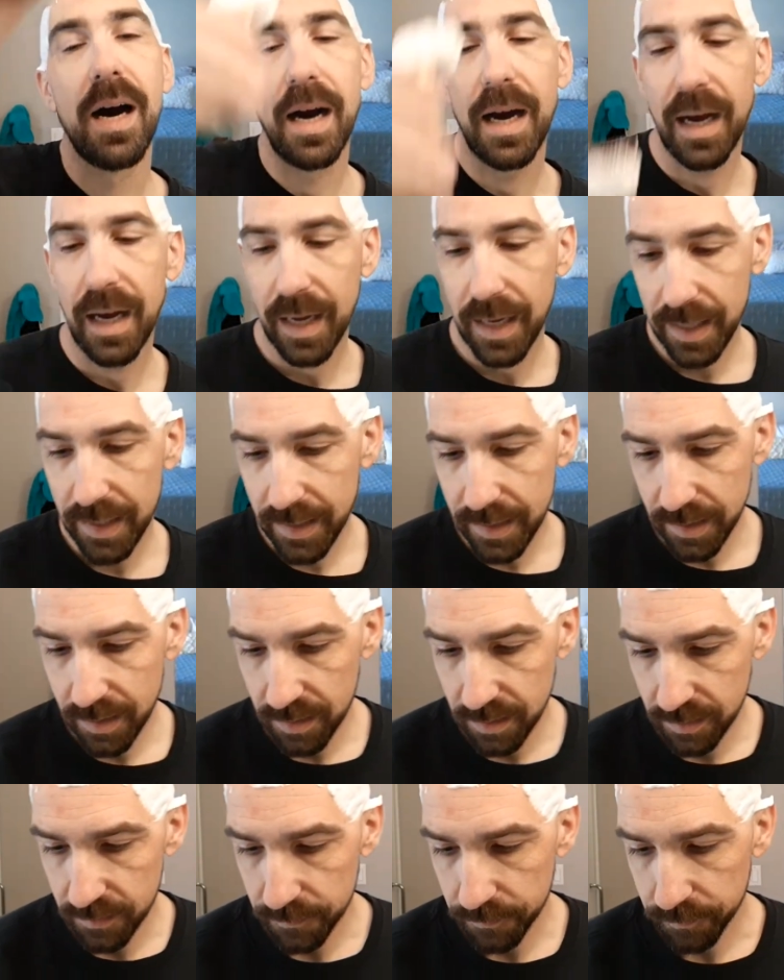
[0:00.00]
I
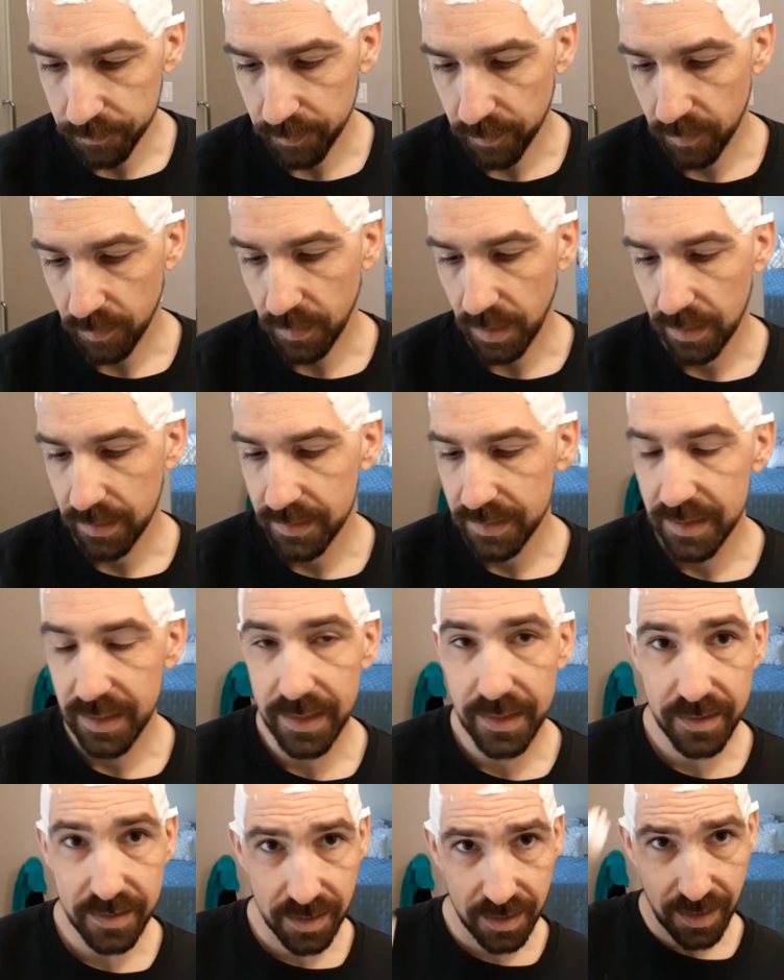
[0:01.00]

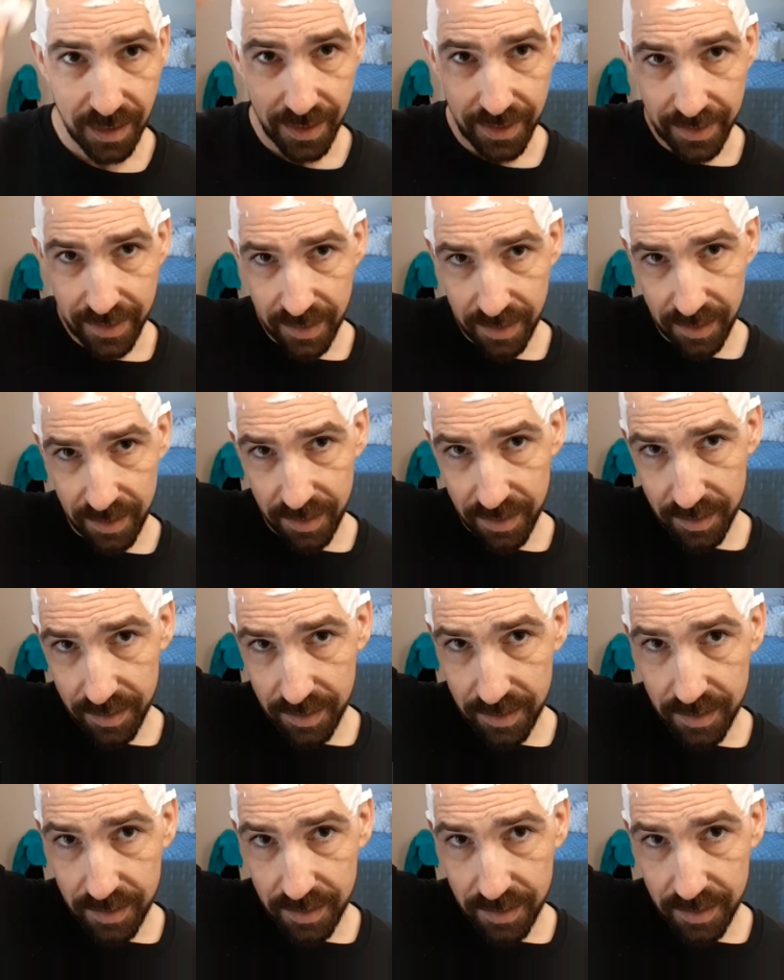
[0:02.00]
tend to like